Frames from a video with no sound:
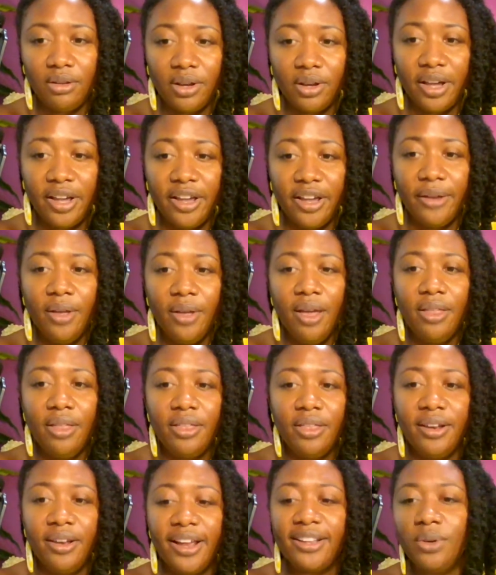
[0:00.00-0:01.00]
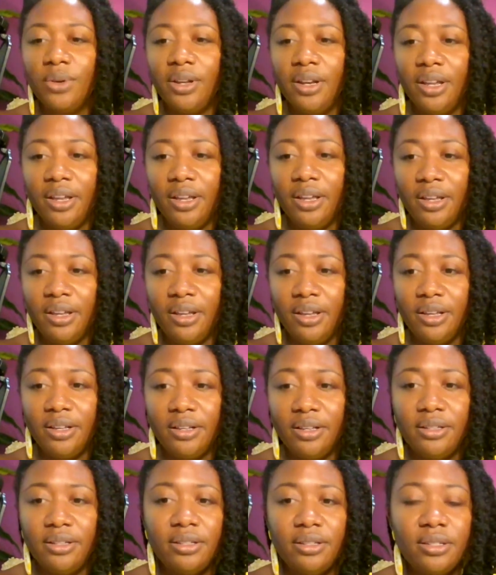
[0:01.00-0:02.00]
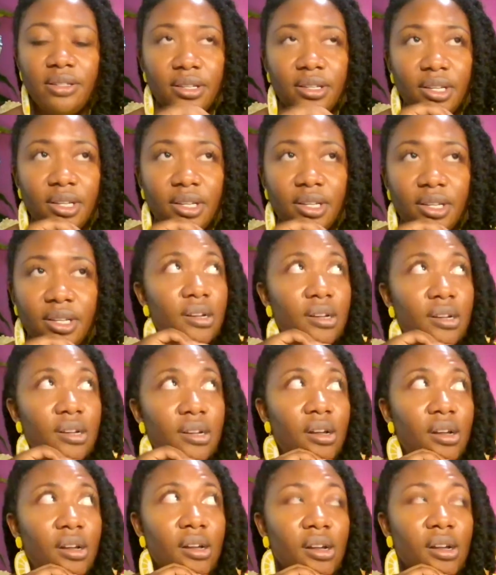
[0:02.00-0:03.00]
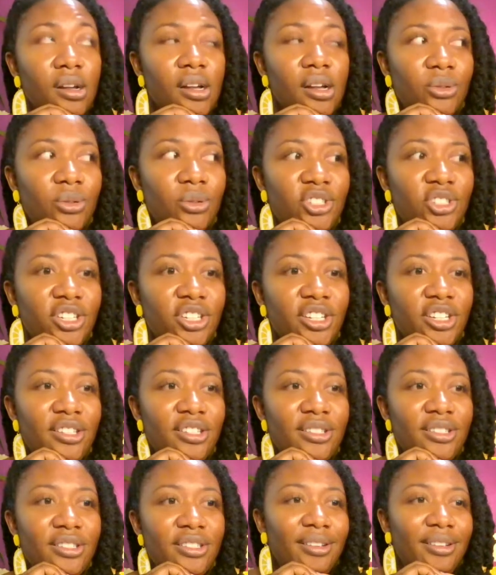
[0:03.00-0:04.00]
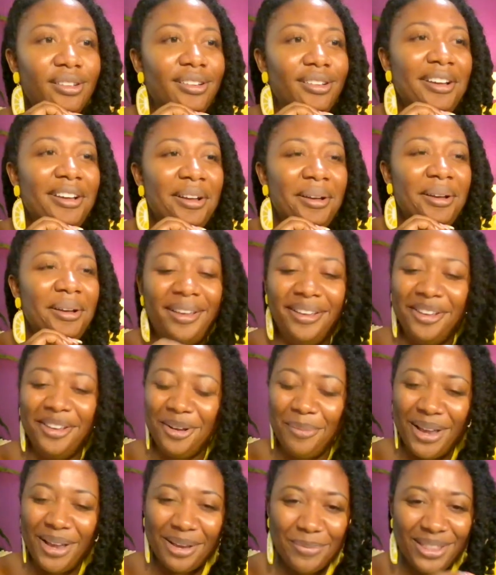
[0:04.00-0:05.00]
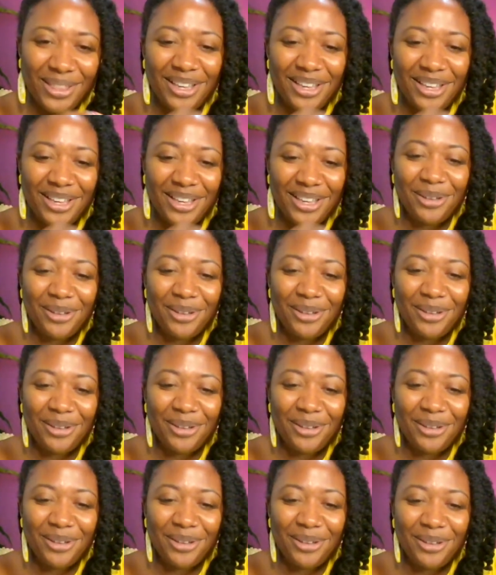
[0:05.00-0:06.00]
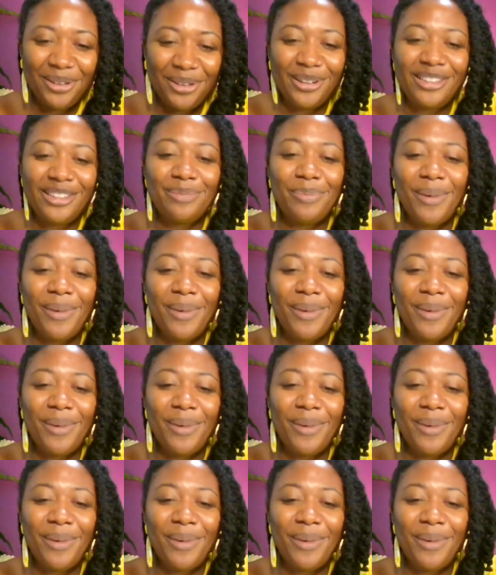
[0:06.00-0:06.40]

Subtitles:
Okay. The next is, oh geez. Y'all making me think on the spot.